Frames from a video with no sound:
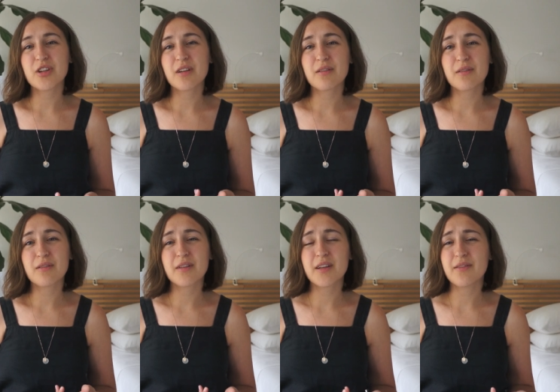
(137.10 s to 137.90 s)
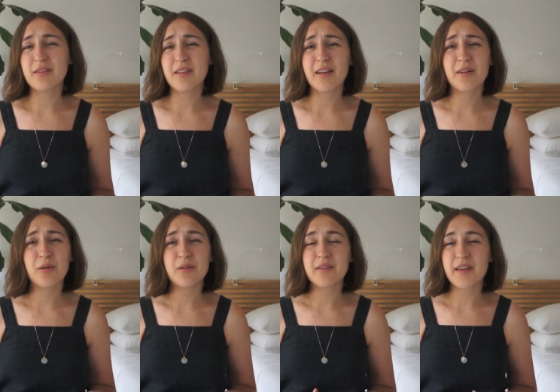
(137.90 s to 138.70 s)
J Crew, or even like
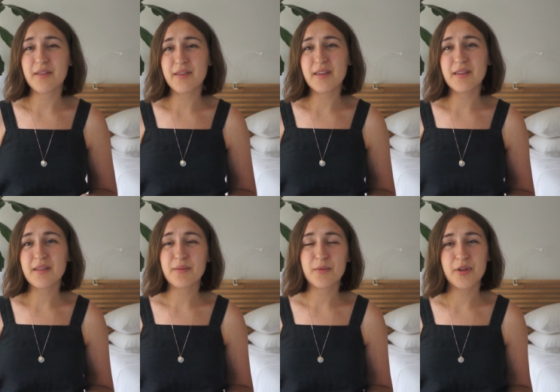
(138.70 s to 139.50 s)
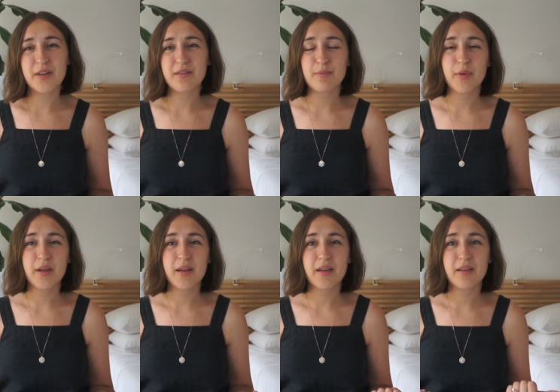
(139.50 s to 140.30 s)
Old Navy, where you can
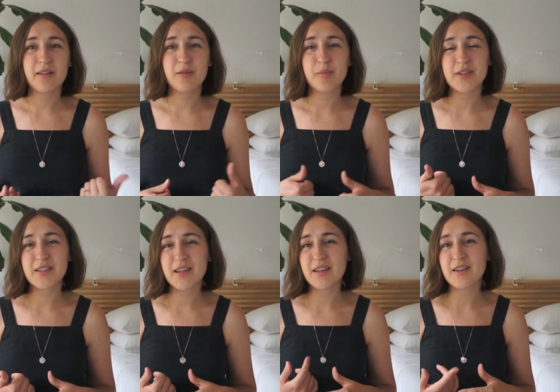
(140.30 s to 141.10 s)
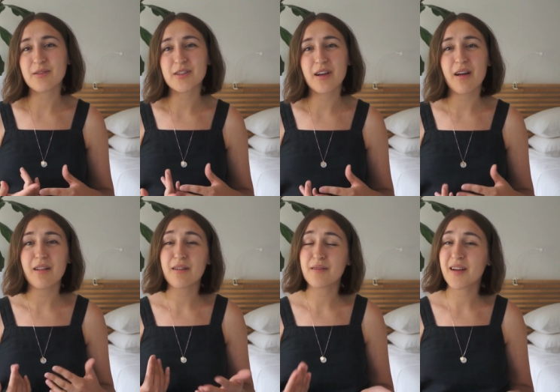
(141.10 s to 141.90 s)
pick, you know, petite or
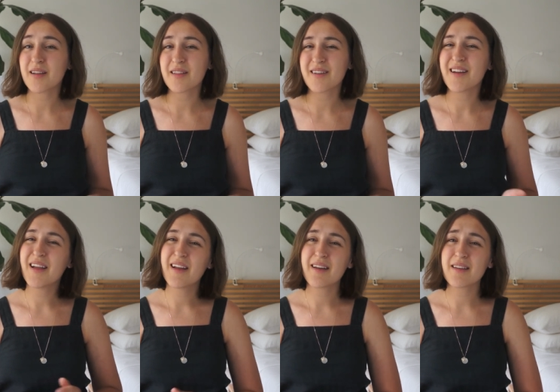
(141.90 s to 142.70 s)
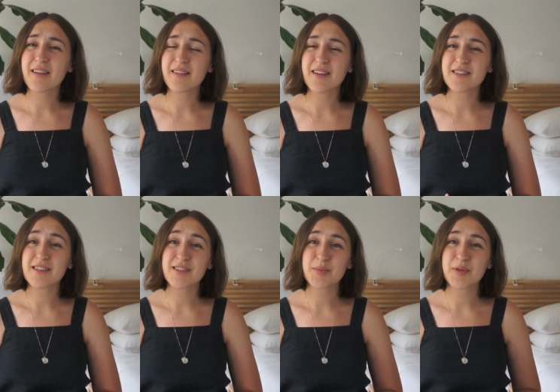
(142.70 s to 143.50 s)
tall or regular. And I think that's a
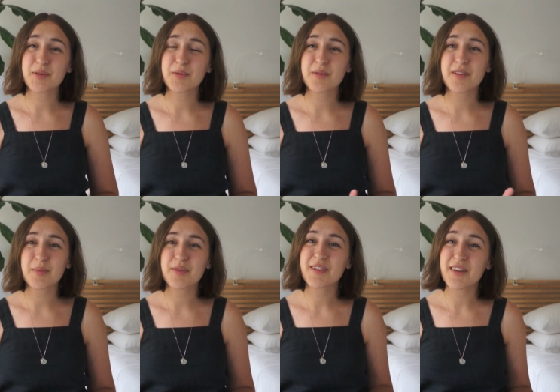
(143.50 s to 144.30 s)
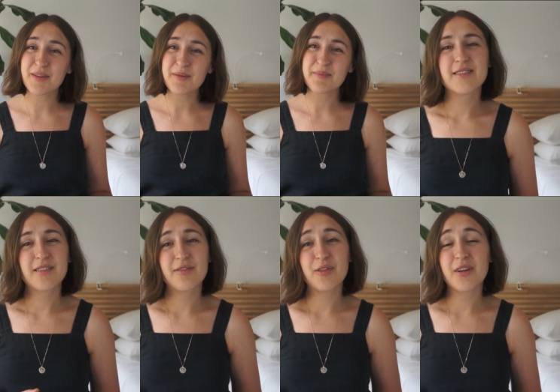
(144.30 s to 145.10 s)
super cool tip to know.
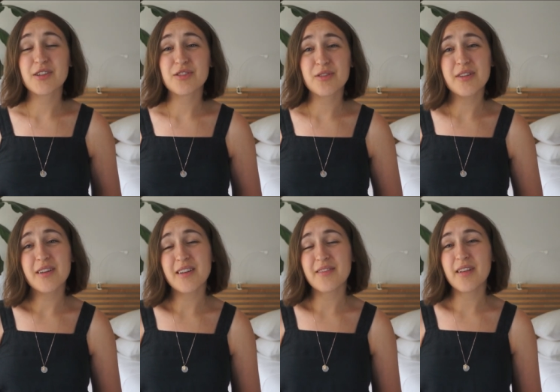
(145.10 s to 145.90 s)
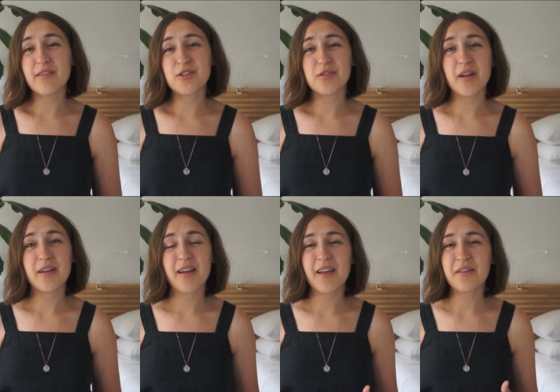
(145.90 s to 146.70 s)
So if you are short and have never
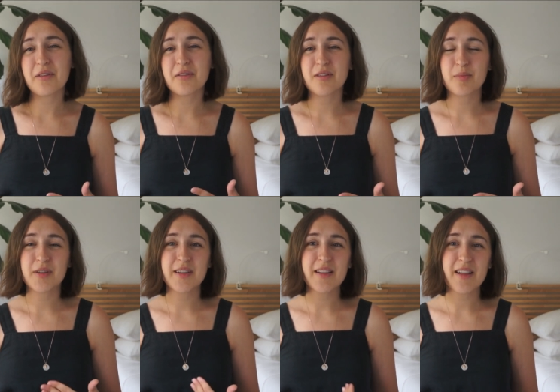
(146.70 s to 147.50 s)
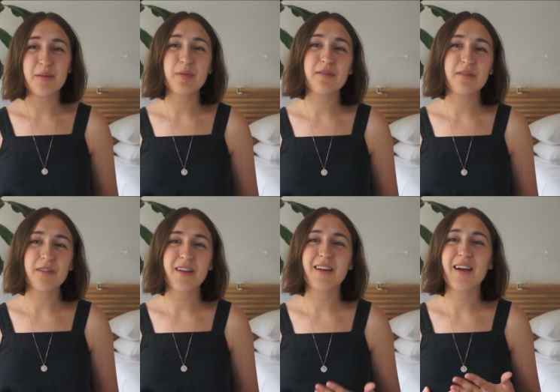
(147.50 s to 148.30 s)
tried ankle or petite length
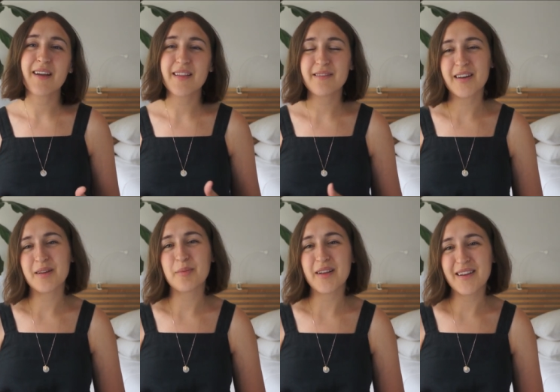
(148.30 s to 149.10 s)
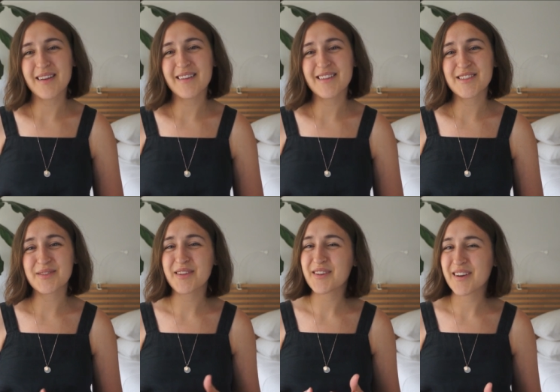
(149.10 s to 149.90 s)
before, I highly recommend it. It's
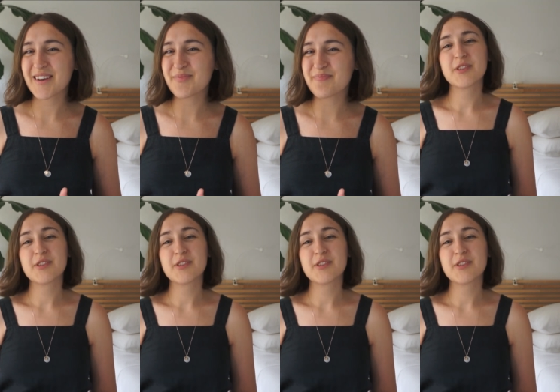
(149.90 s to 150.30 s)
really great.